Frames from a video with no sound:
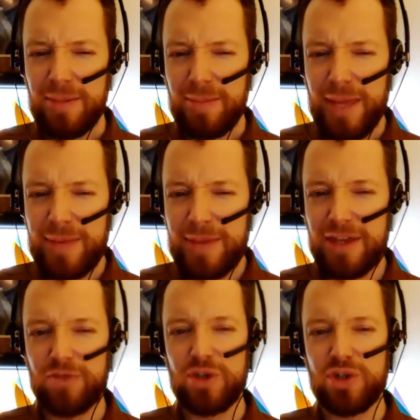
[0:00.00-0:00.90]
maybe
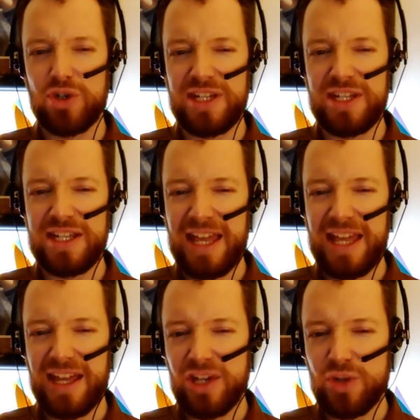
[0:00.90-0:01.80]
a future DK
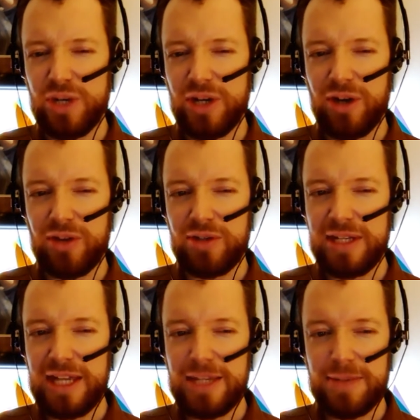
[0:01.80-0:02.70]
Country or other
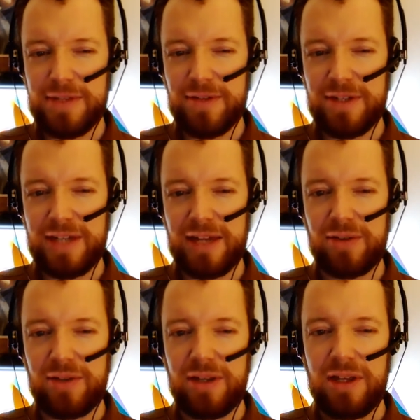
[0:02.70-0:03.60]
DK-specific title.